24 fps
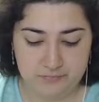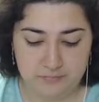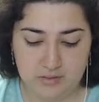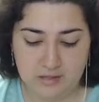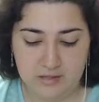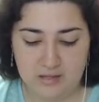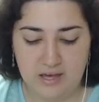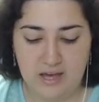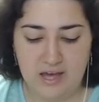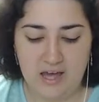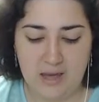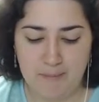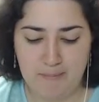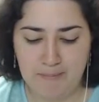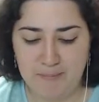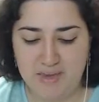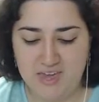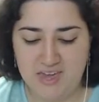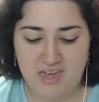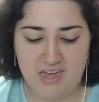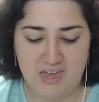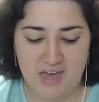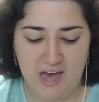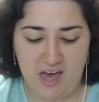Happy,
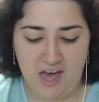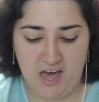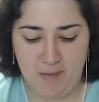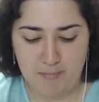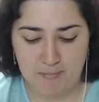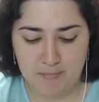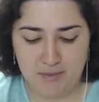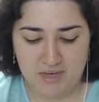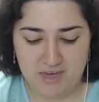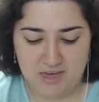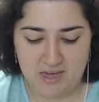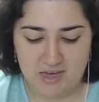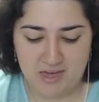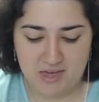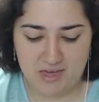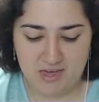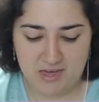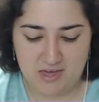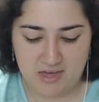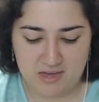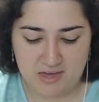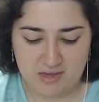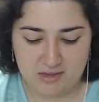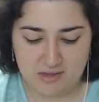
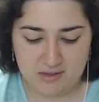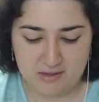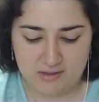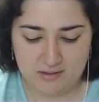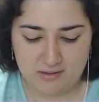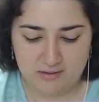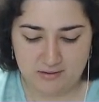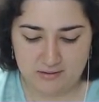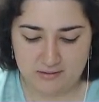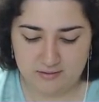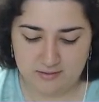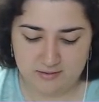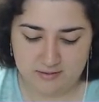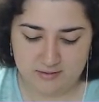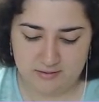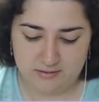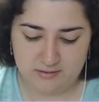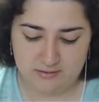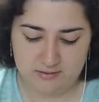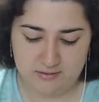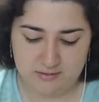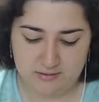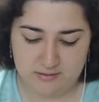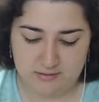happy.
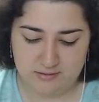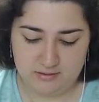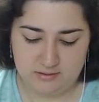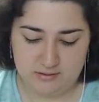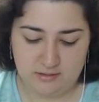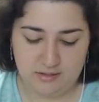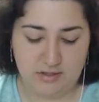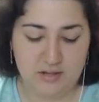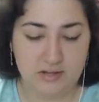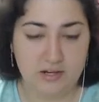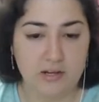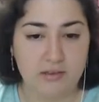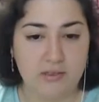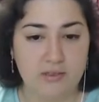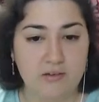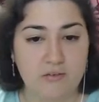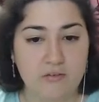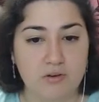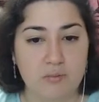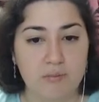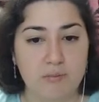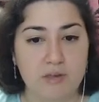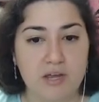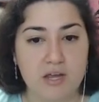And I think
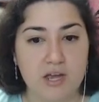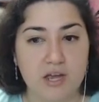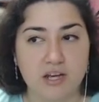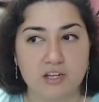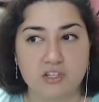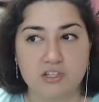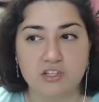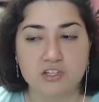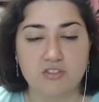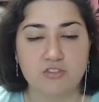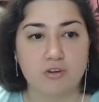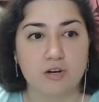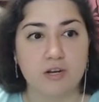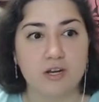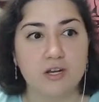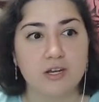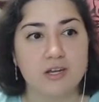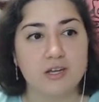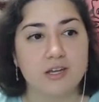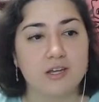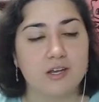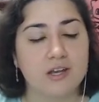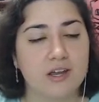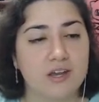we may actually try
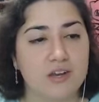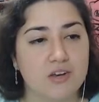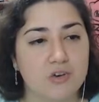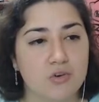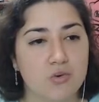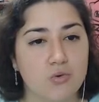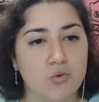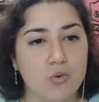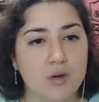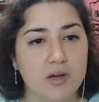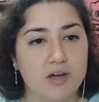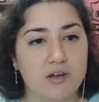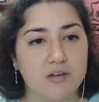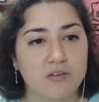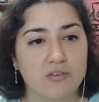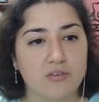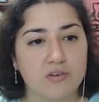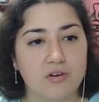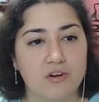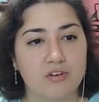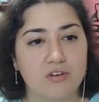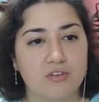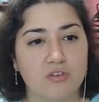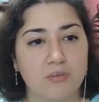and get a new hunt
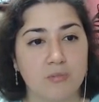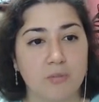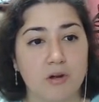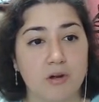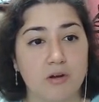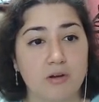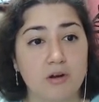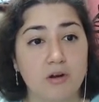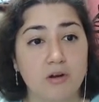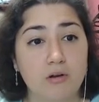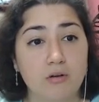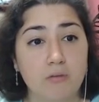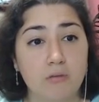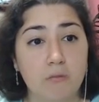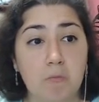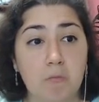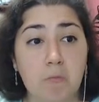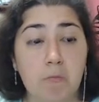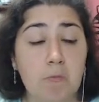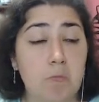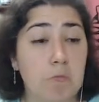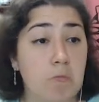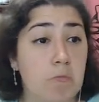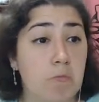started tomorrow.
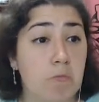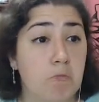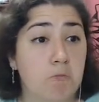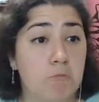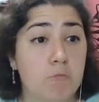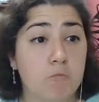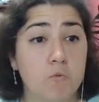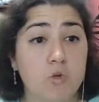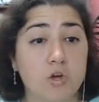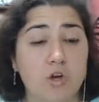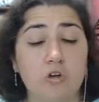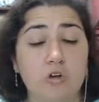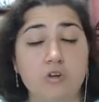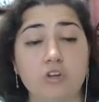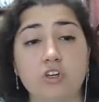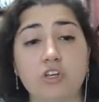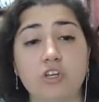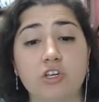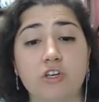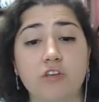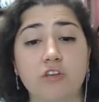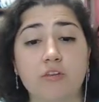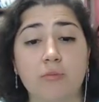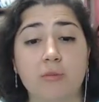Holy
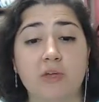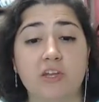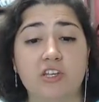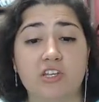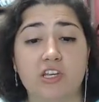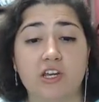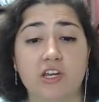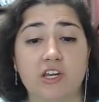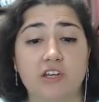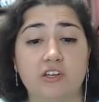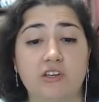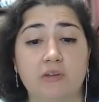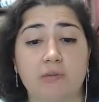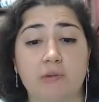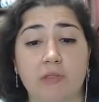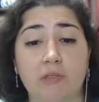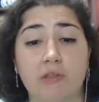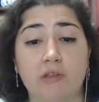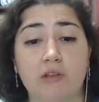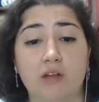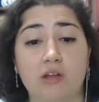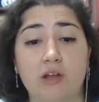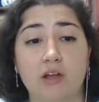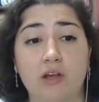shit, this may change
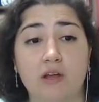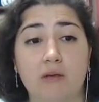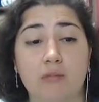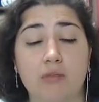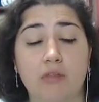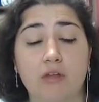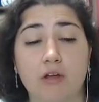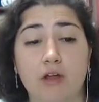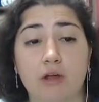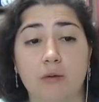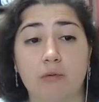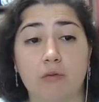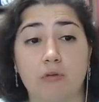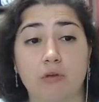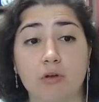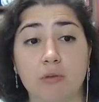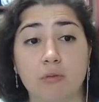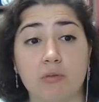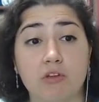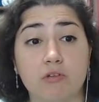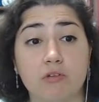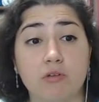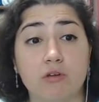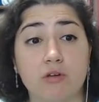everything that I thought I was going to
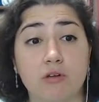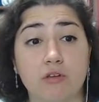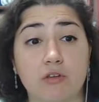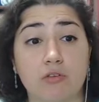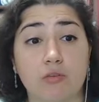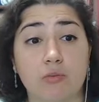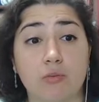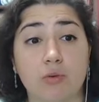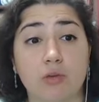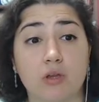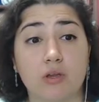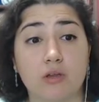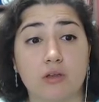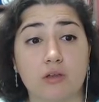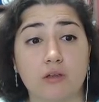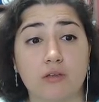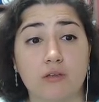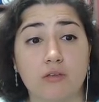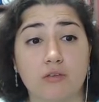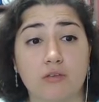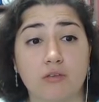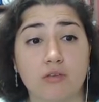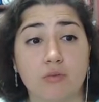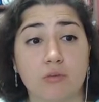be doing this week
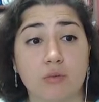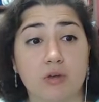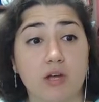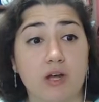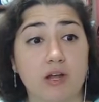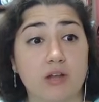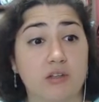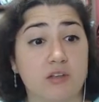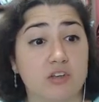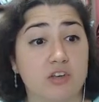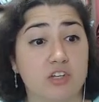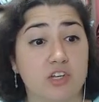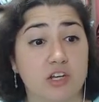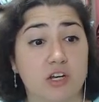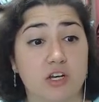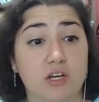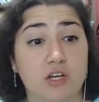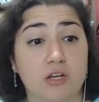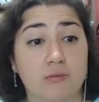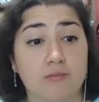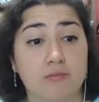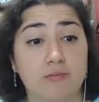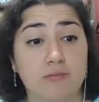since we got the shiny.